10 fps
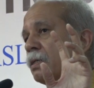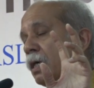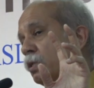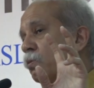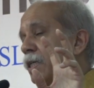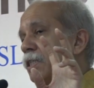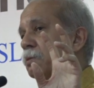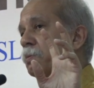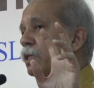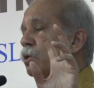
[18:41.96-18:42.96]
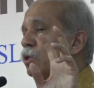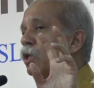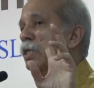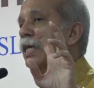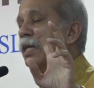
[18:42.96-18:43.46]
otherwise, but he could
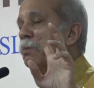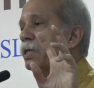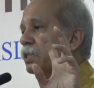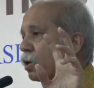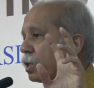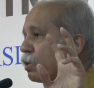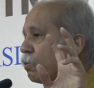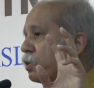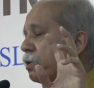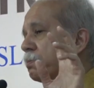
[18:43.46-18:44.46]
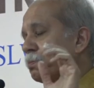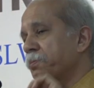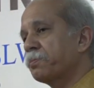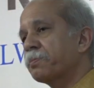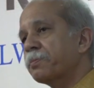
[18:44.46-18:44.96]
not carry majority wisdom.
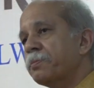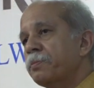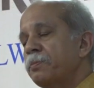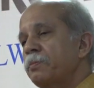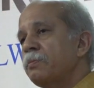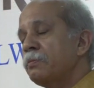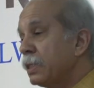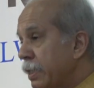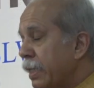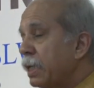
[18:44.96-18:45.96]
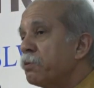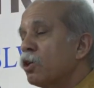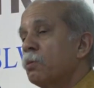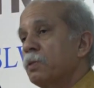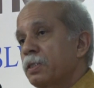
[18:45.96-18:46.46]
In N.M.
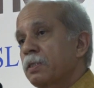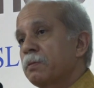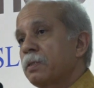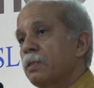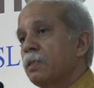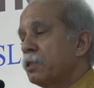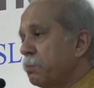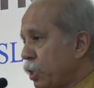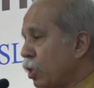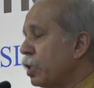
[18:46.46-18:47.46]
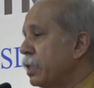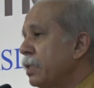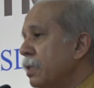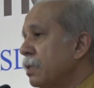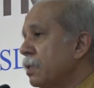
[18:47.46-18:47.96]
Thomas, the
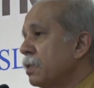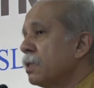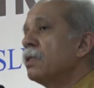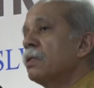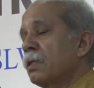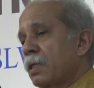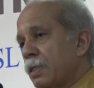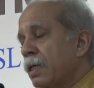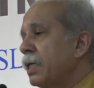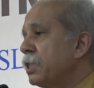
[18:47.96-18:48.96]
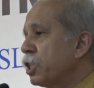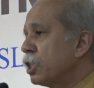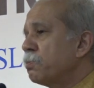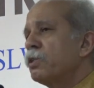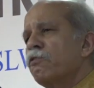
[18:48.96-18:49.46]
majority, concurring
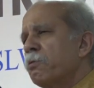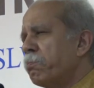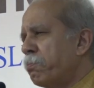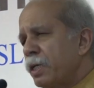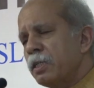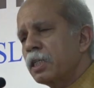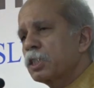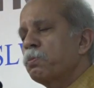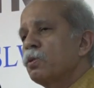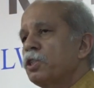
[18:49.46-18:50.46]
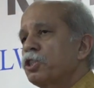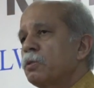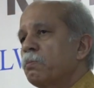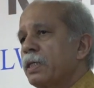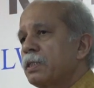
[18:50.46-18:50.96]
judgment of a brilliant
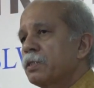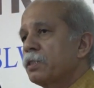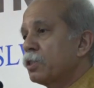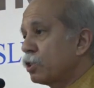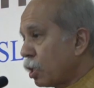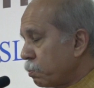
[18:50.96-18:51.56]
exposition by Justice